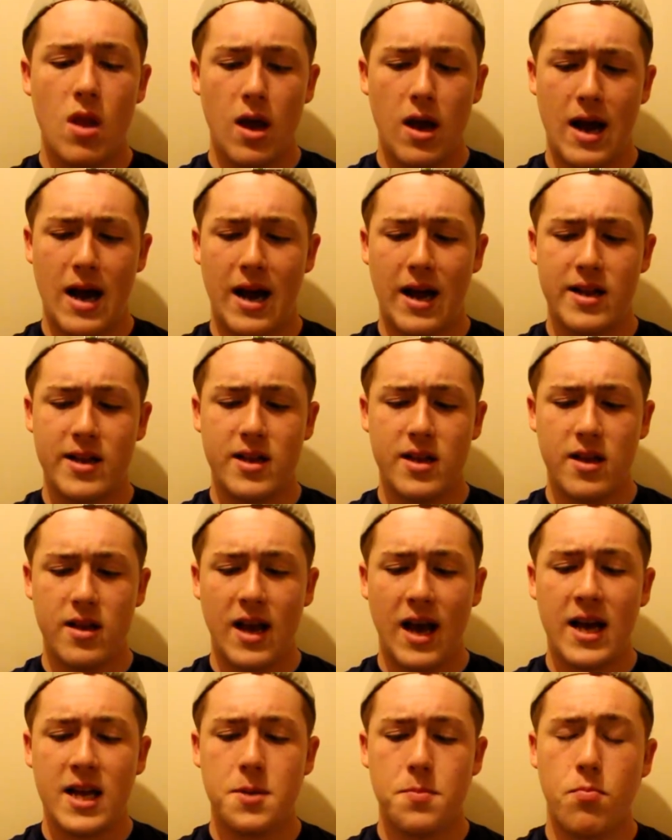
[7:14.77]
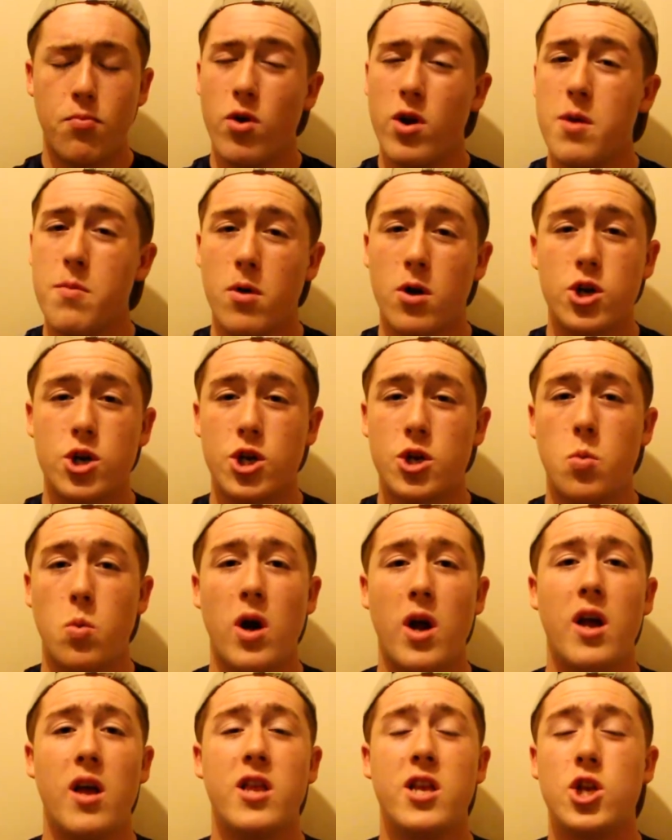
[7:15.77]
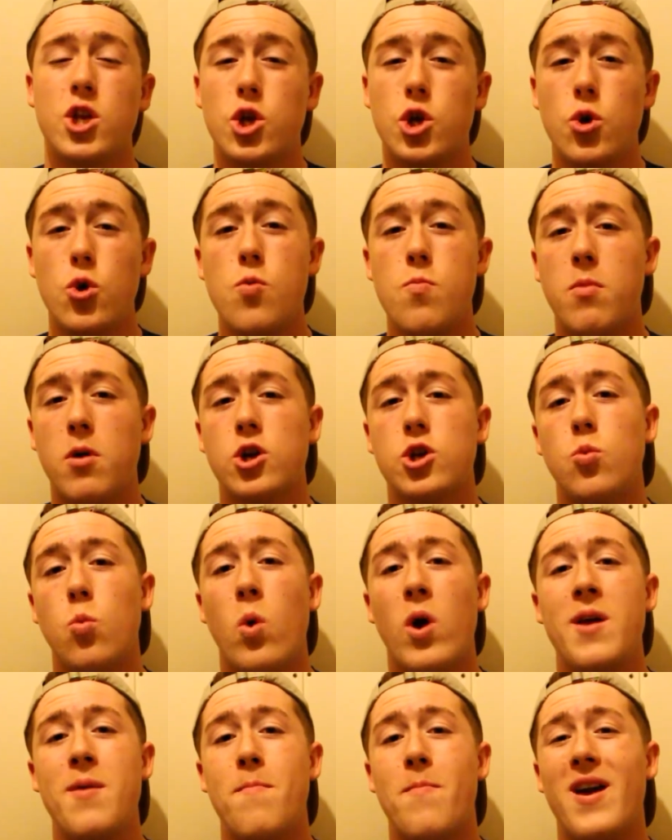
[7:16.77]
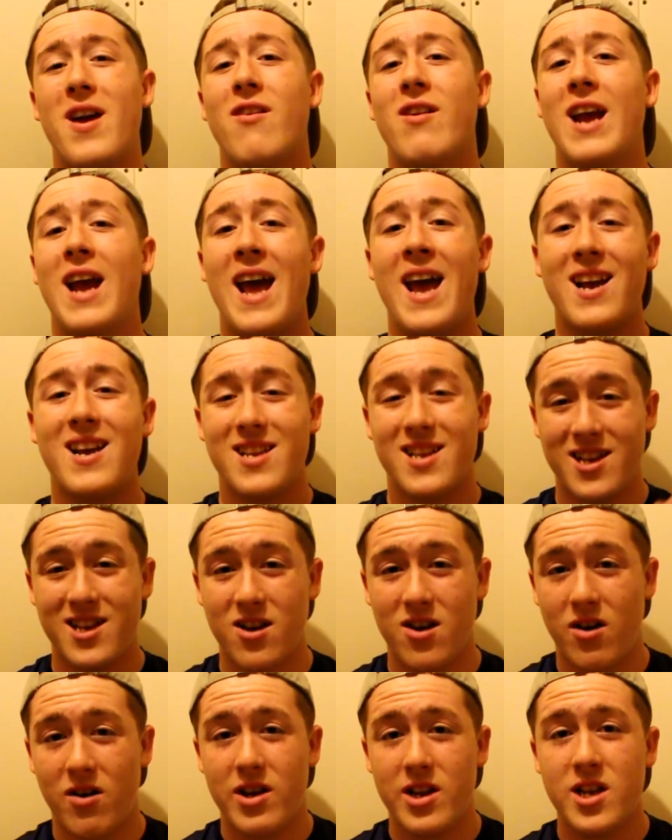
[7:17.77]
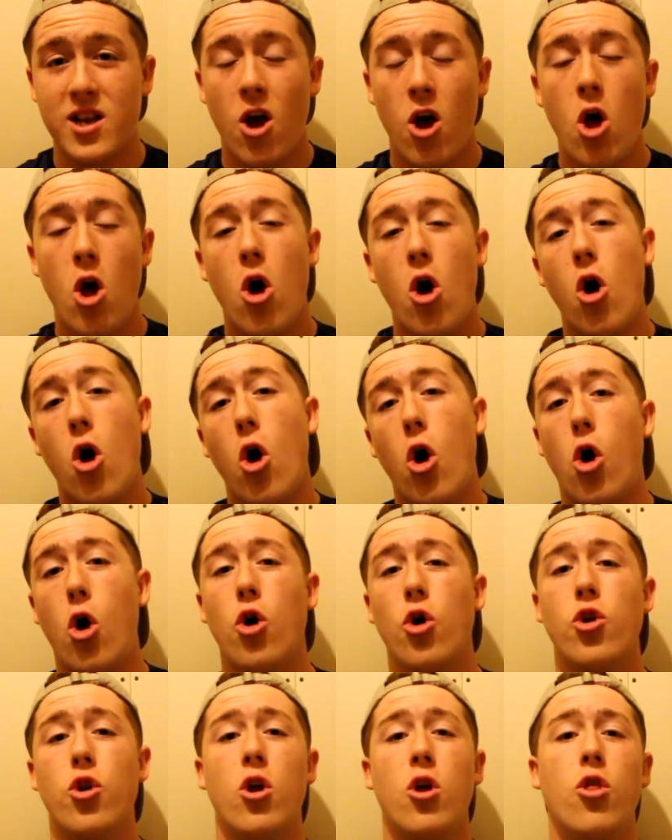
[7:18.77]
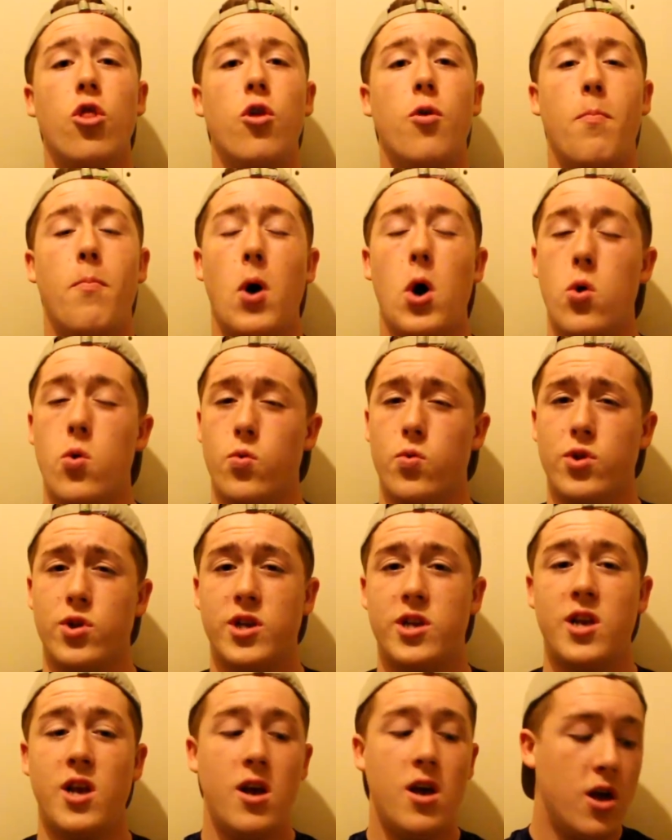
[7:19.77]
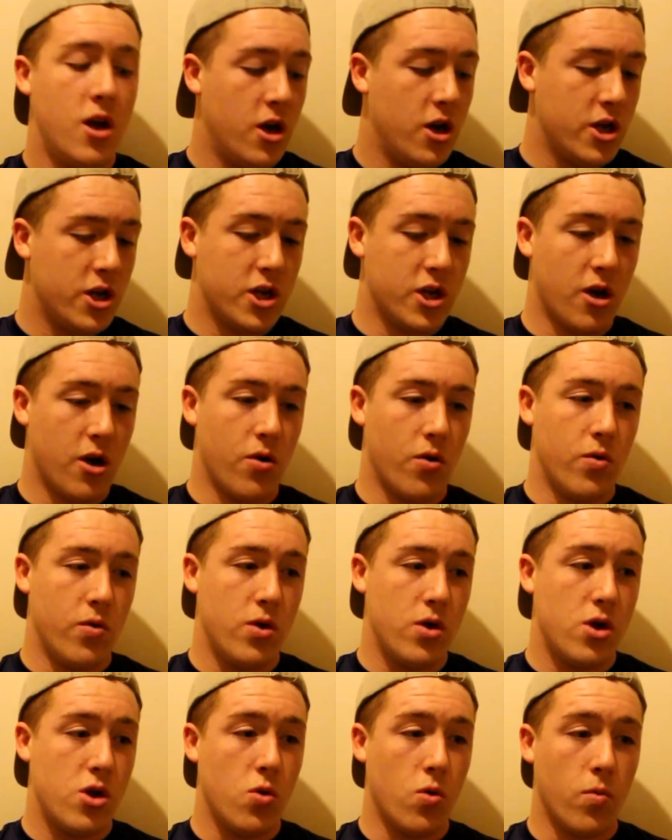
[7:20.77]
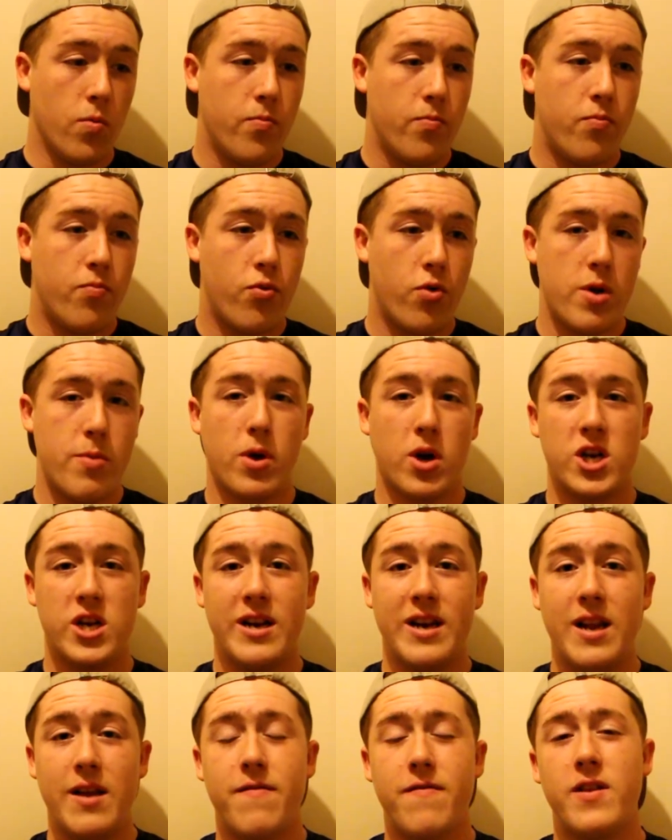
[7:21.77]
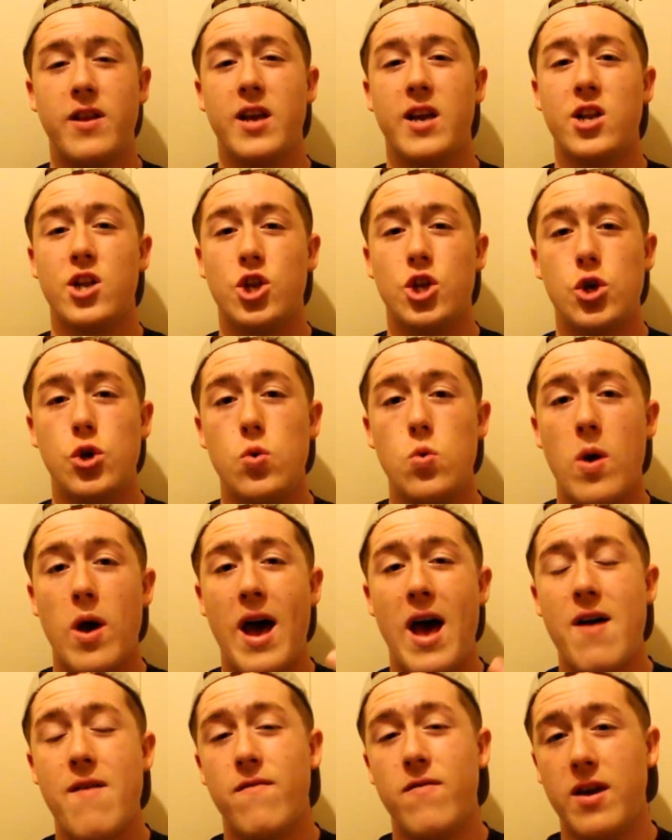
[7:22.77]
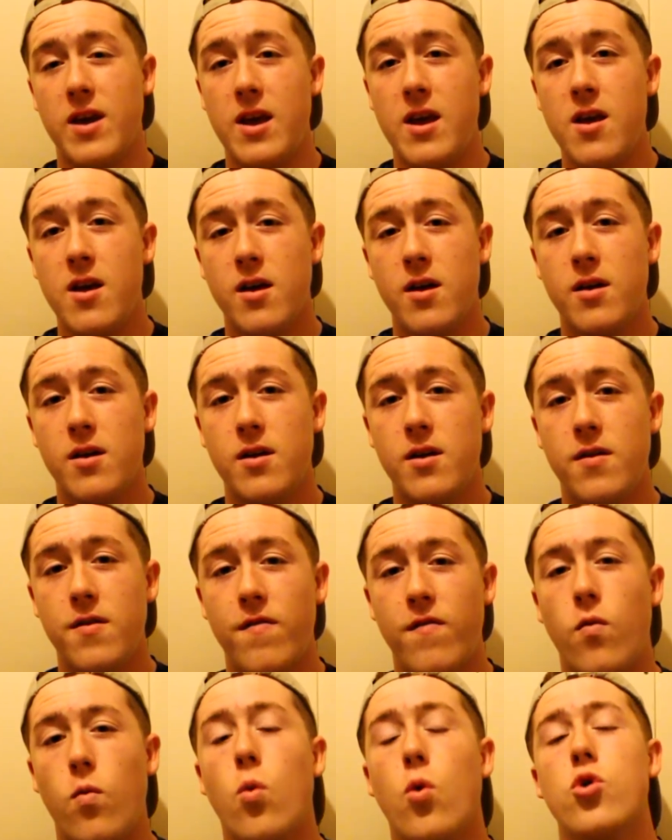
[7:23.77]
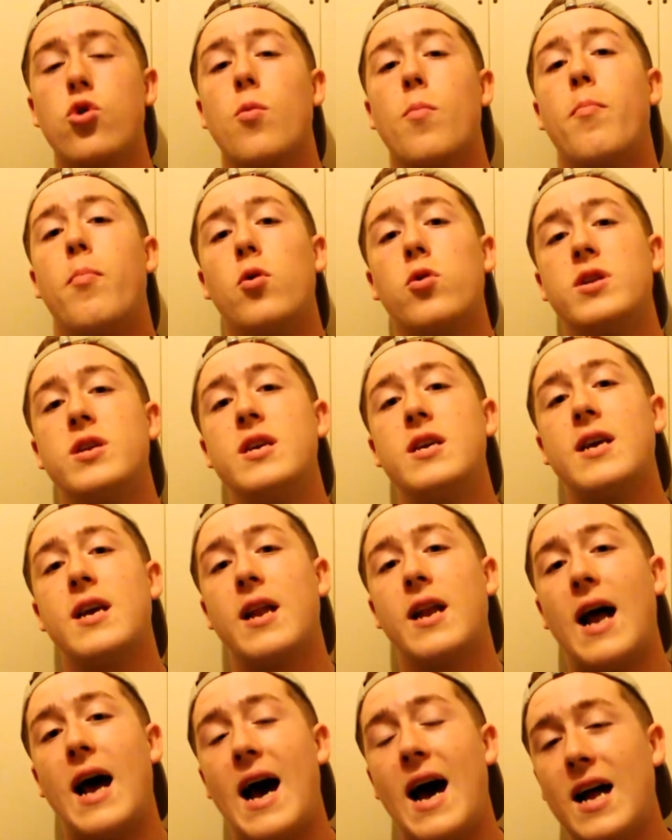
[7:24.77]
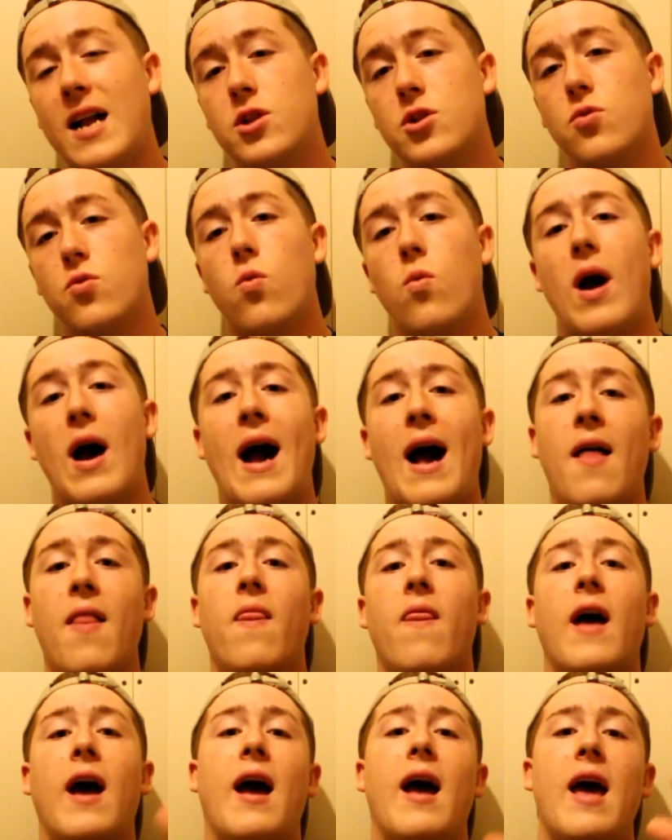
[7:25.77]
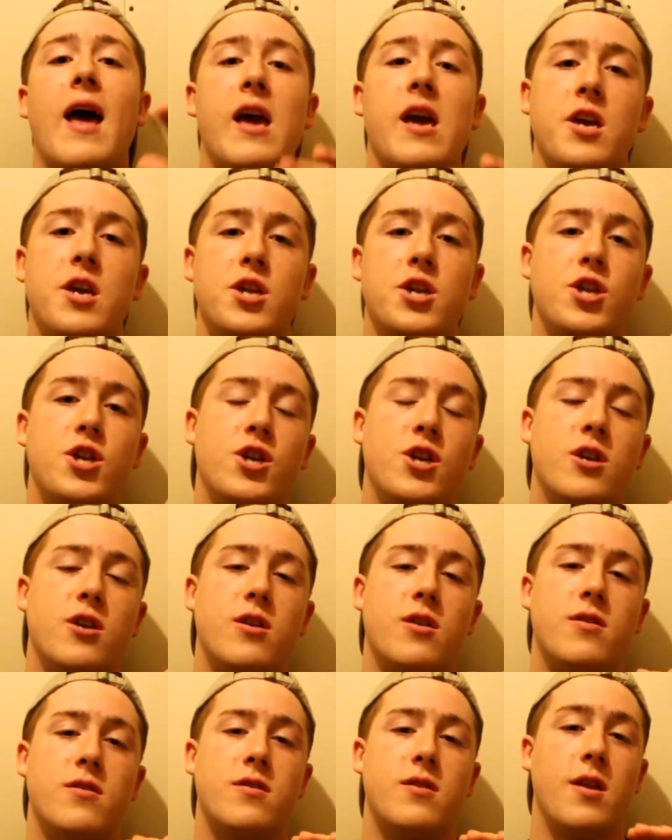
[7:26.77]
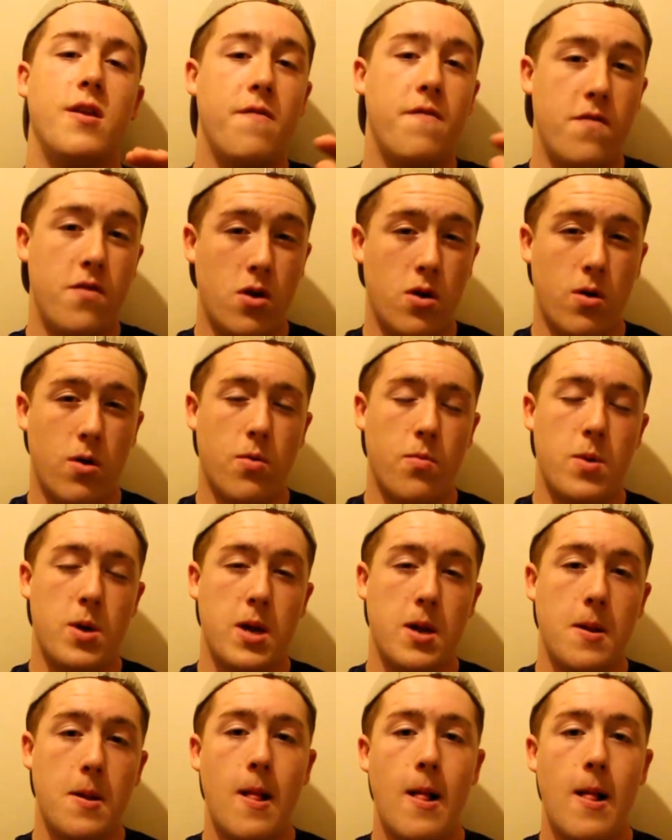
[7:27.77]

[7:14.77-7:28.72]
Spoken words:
and that's pretty much just where there's too much weight bearing exercise on the bones. So you're pretty much lifting too heavy for what your body can handle at that age, if you know what I mean.